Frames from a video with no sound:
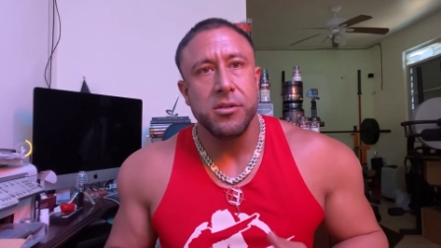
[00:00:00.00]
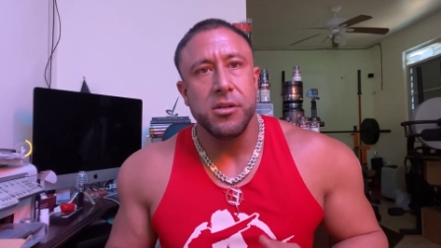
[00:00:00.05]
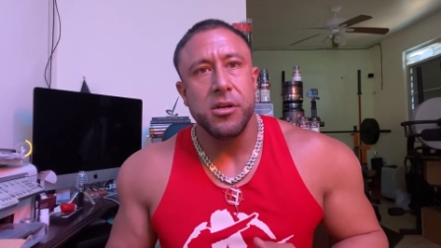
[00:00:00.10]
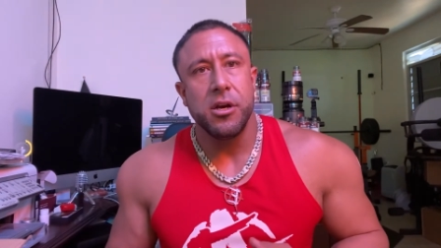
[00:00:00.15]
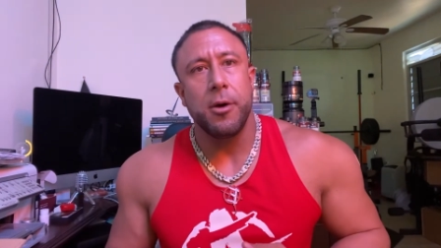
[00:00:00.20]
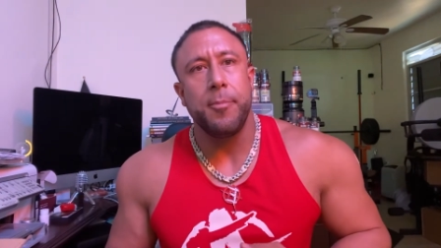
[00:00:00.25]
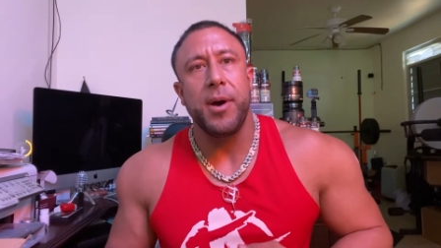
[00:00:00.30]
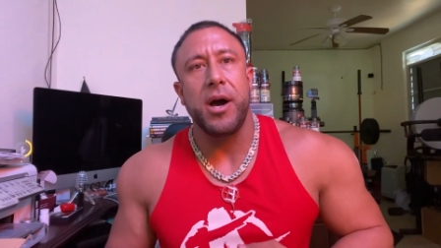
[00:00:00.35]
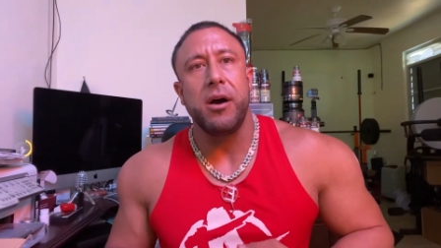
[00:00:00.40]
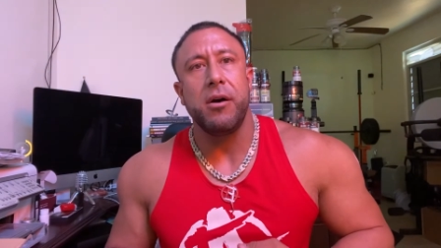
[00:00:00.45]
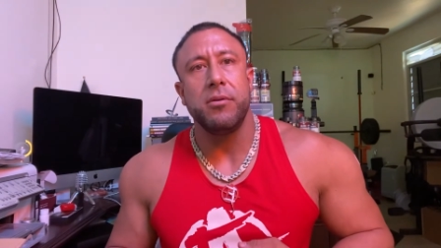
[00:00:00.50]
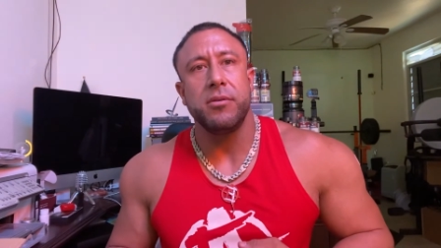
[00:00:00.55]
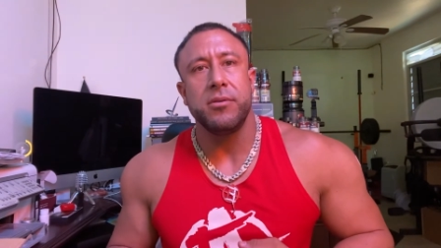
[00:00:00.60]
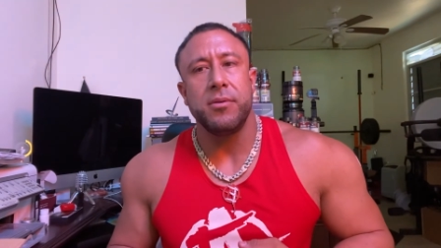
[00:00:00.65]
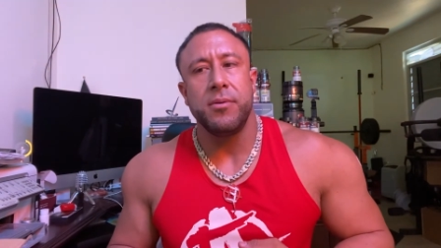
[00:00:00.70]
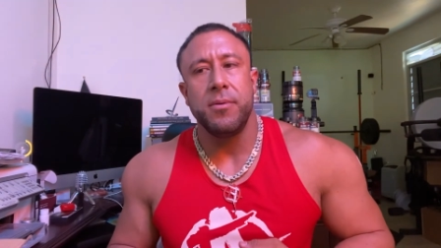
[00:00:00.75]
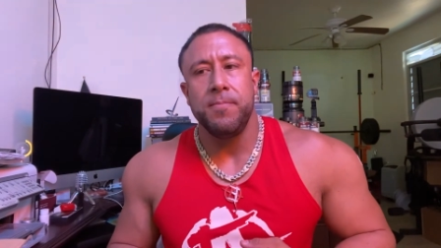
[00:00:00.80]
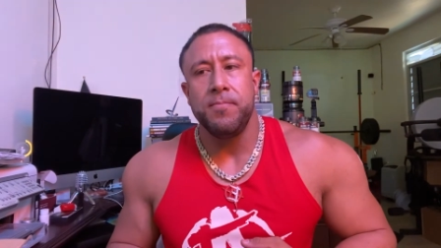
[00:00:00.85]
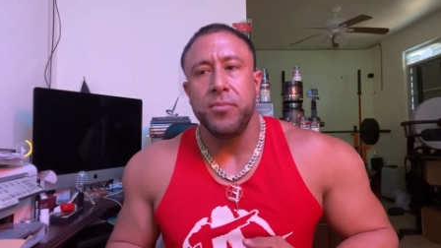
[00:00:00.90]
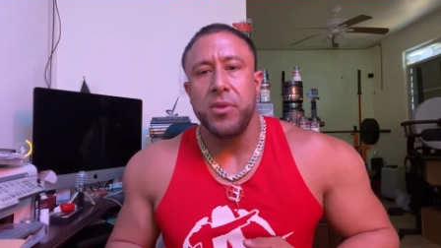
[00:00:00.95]
about
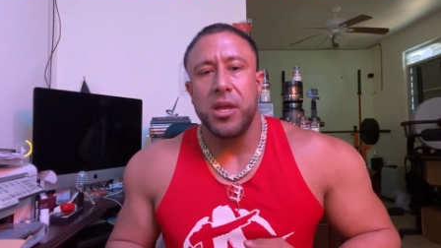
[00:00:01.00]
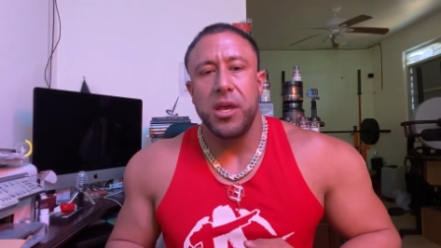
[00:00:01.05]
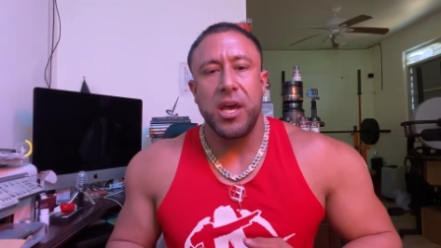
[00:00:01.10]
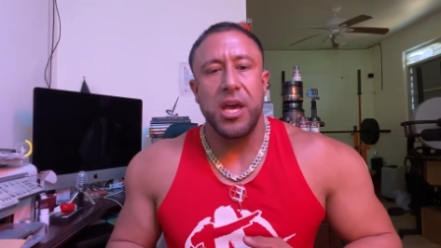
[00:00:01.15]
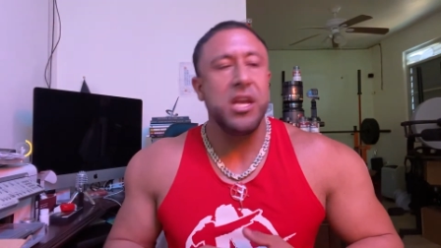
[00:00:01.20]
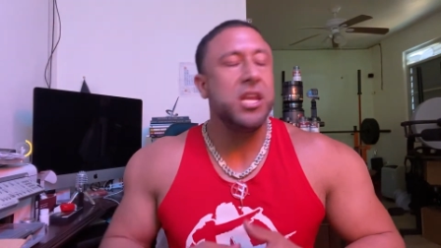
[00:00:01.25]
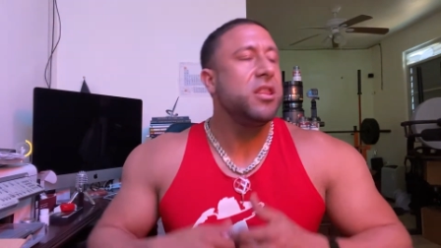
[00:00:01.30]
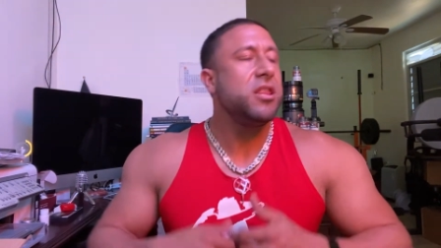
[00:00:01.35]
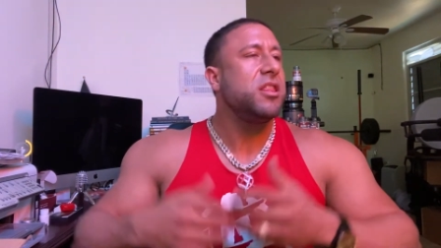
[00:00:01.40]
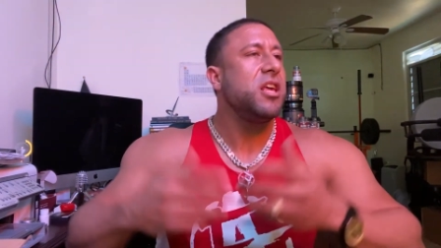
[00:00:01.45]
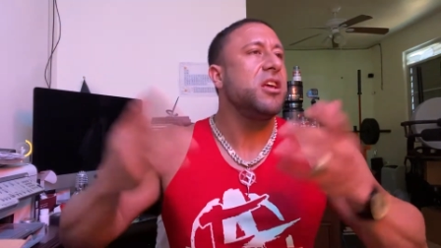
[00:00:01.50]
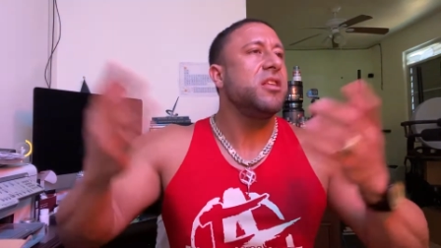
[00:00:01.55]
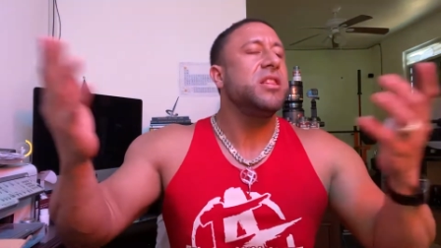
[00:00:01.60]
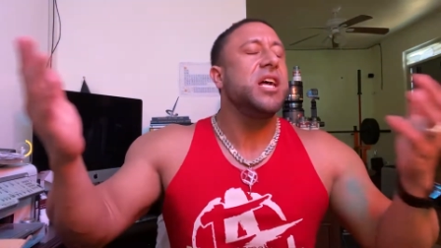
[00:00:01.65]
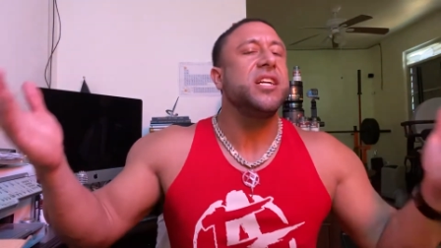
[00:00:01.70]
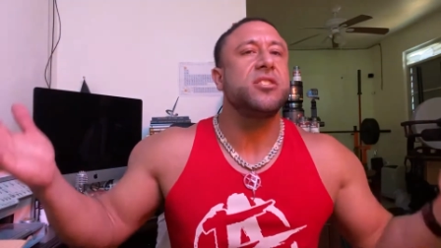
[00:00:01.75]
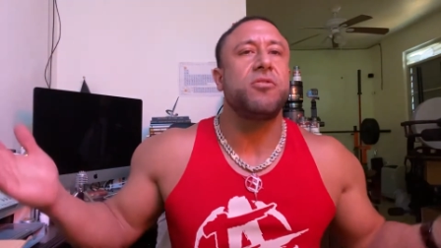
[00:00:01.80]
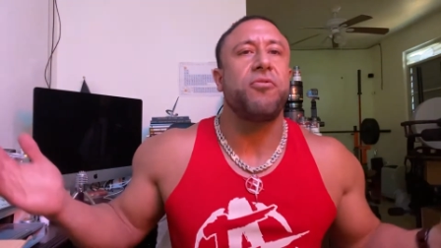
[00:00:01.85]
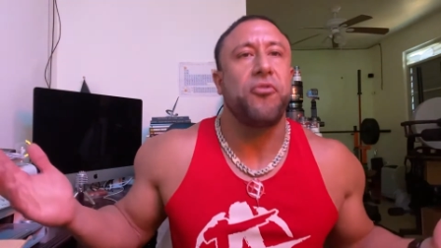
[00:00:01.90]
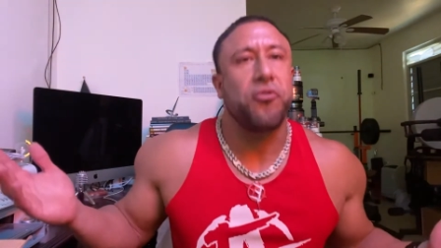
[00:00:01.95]
anything
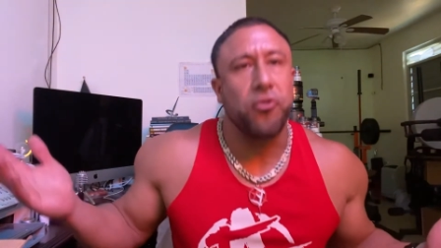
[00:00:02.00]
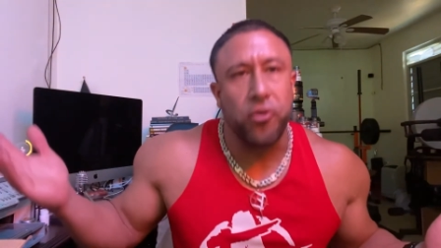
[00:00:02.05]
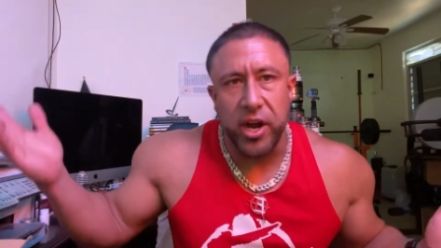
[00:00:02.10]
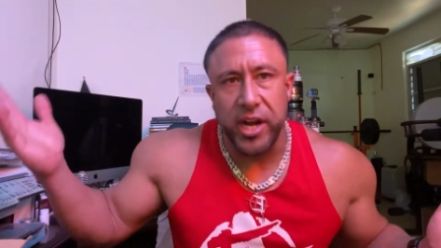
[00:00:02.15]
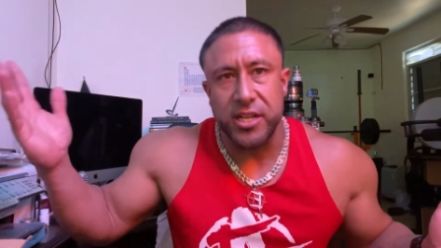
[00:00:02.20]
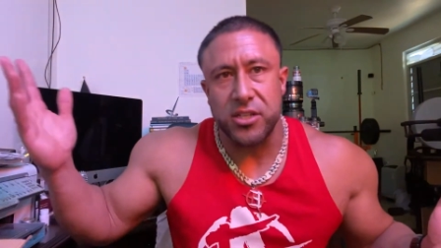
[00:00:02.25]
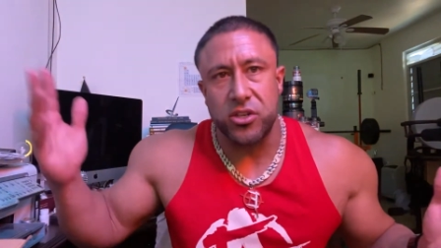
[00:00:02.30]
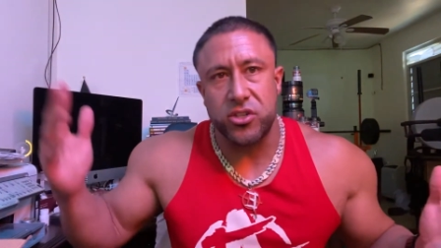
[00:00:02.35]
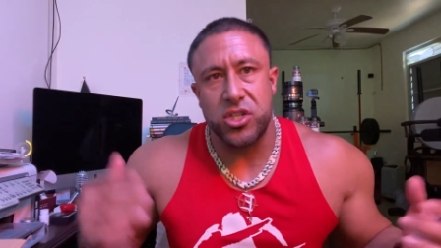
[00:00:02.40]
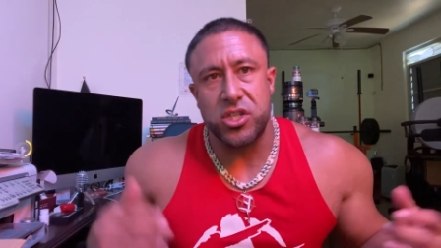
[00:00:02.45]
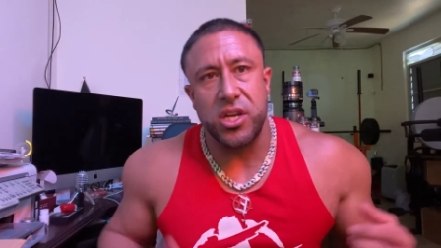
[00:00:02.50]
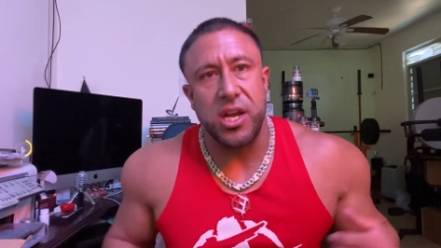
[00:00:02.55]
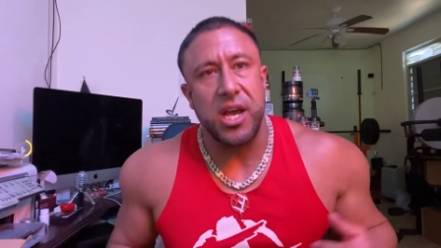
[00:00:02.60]
that's French,